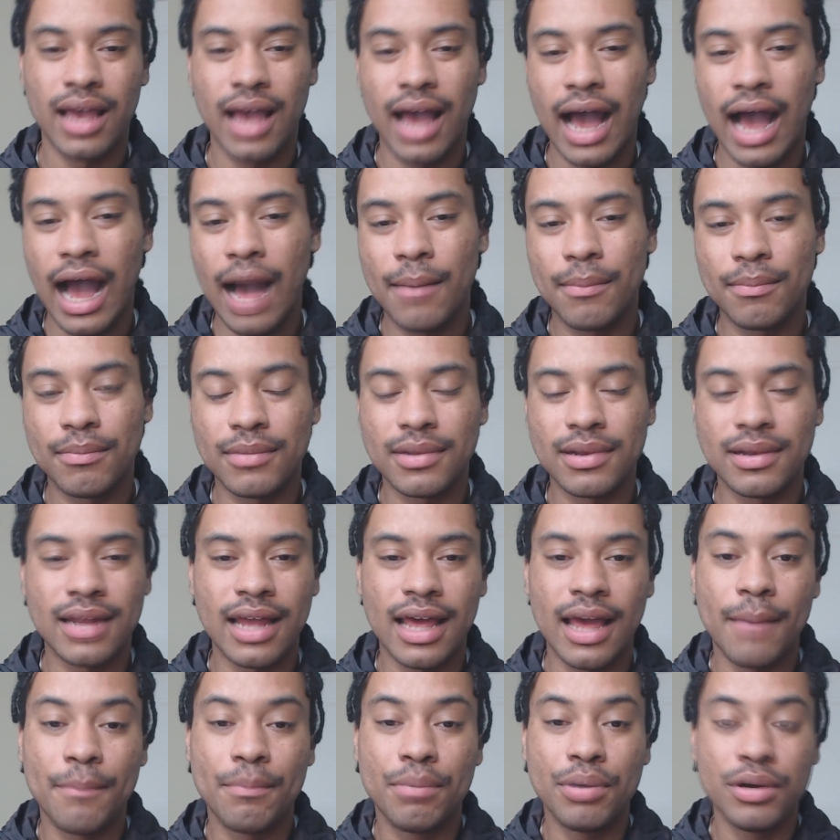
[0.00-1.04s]
I'm
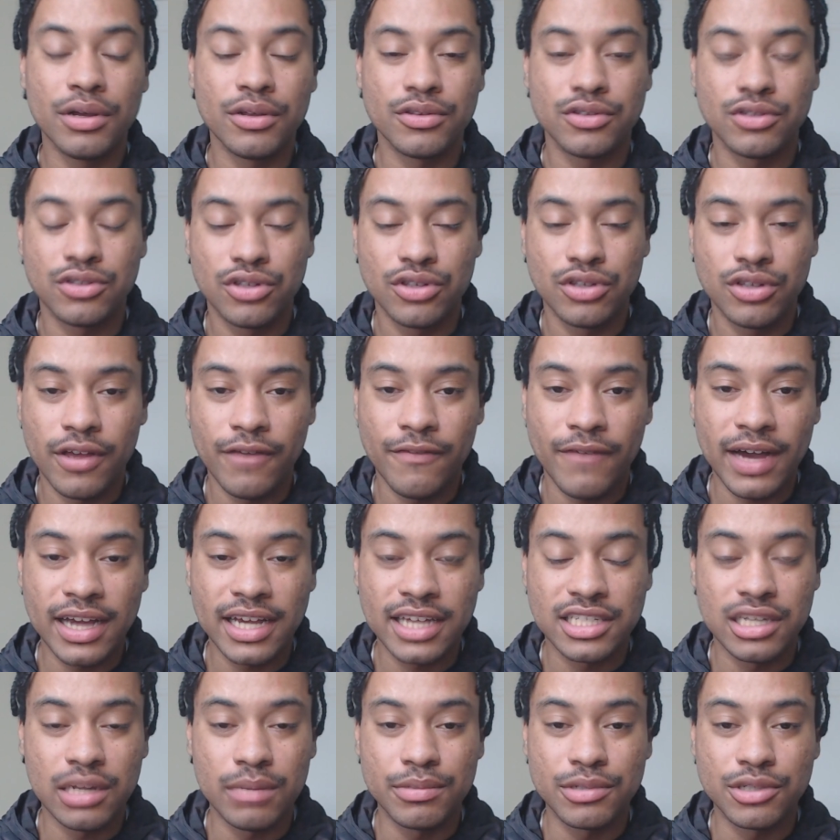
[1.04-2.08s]
put the
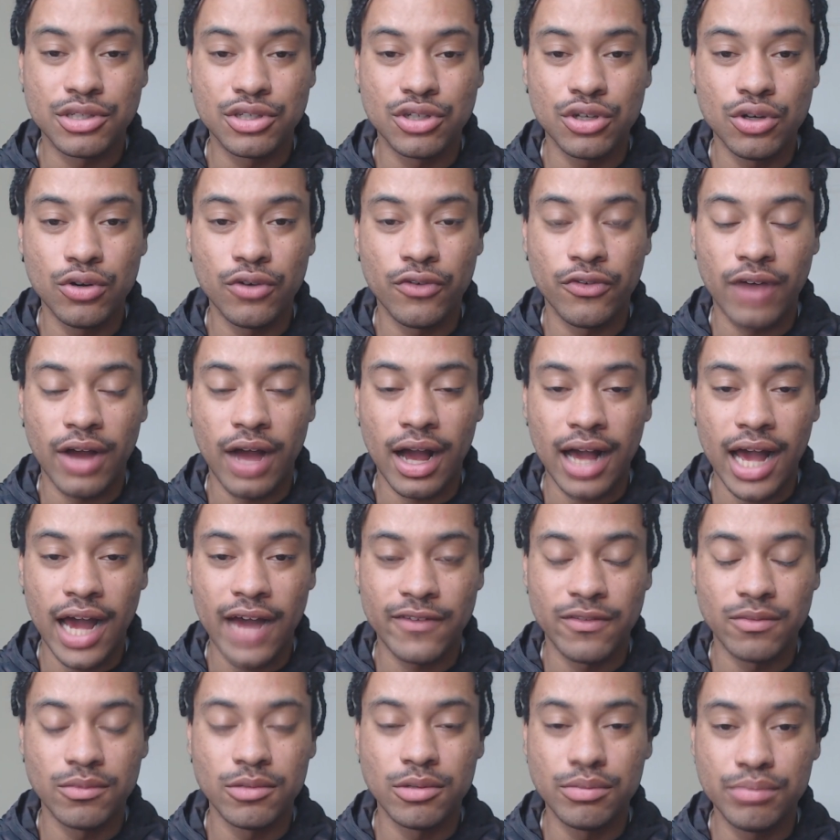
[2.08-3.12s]
advice number two I got
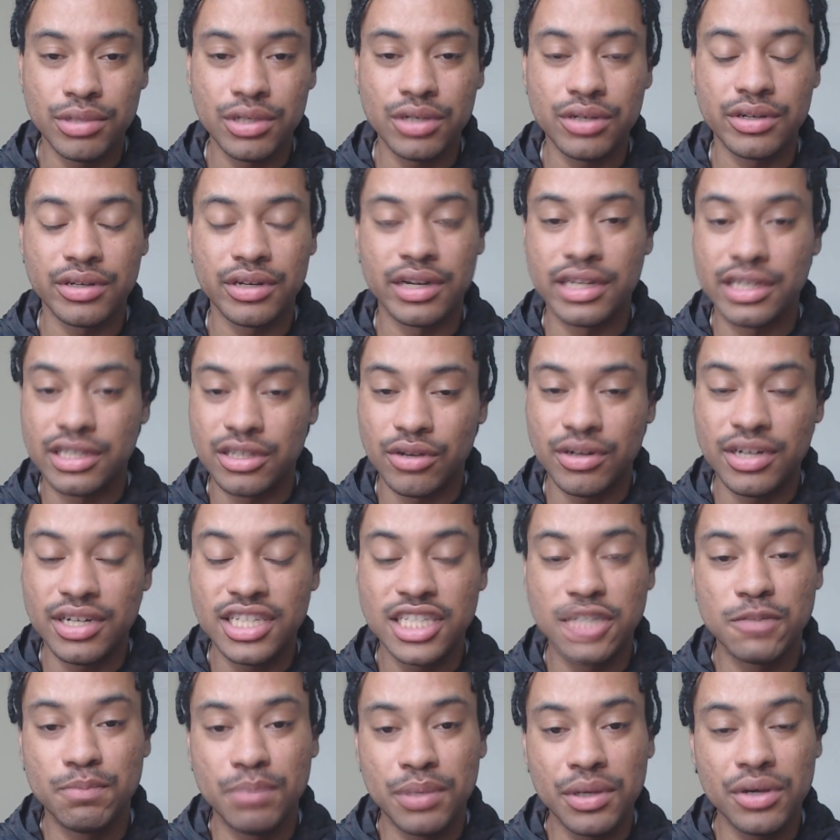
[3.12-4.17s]
from a billionaire. So this
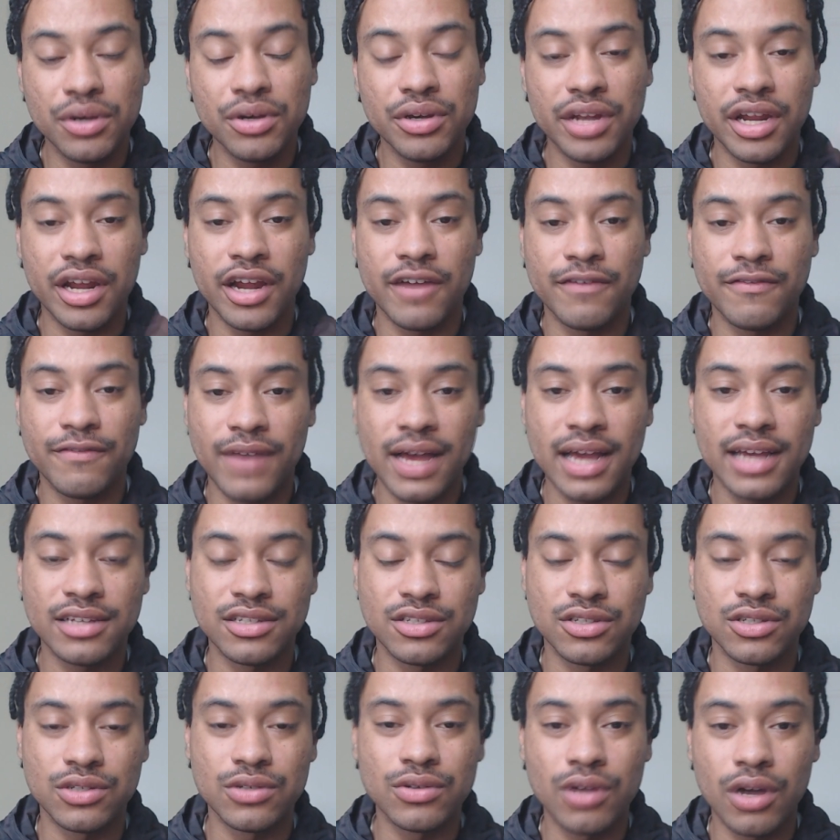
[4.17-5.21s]
is billionaire
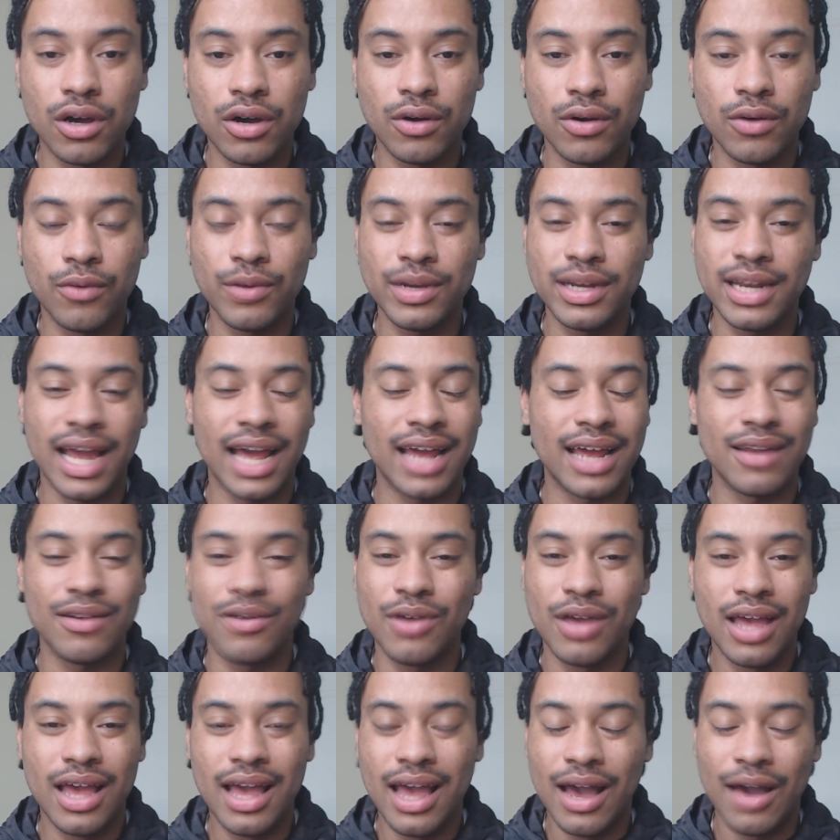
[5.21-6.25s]
advice. You know, we're not
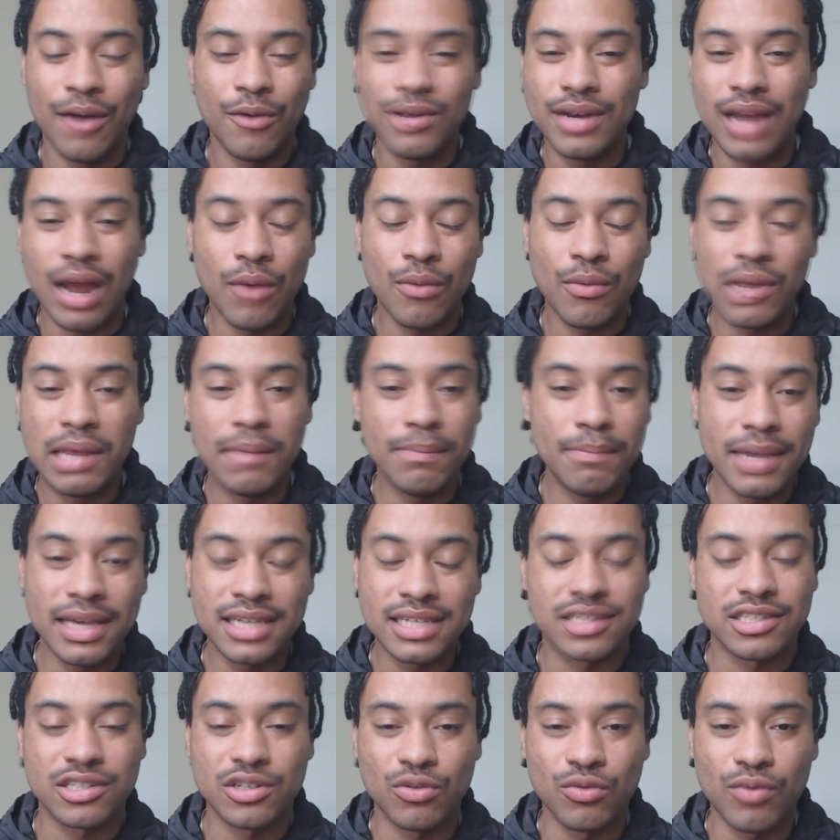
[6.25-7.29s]
we're not really
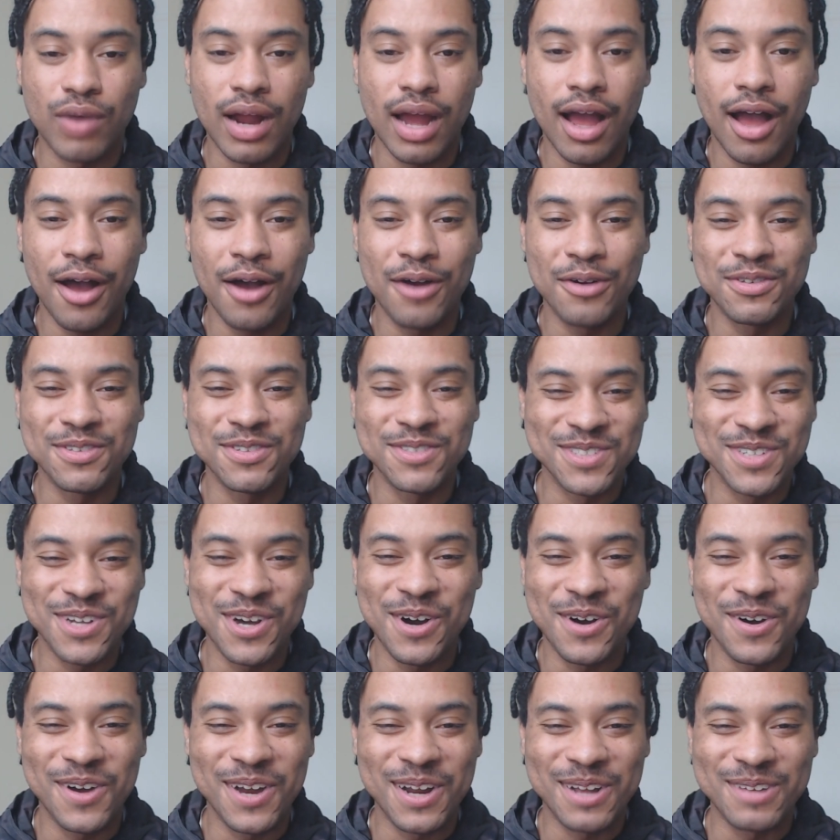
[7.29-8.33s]
messing around, you
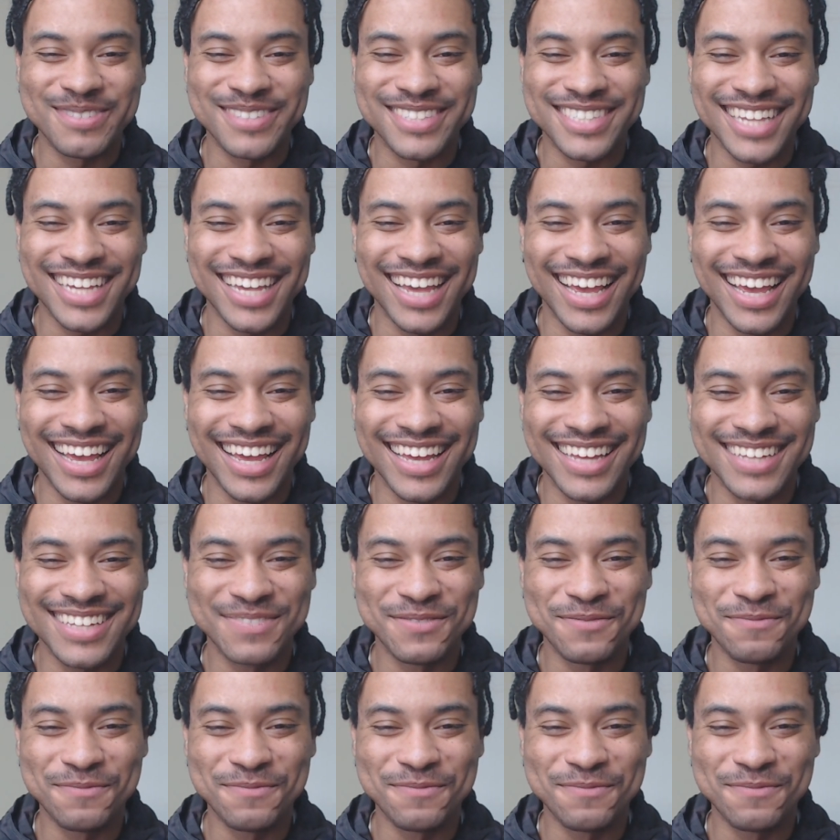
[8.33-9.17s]
know what I'm saying?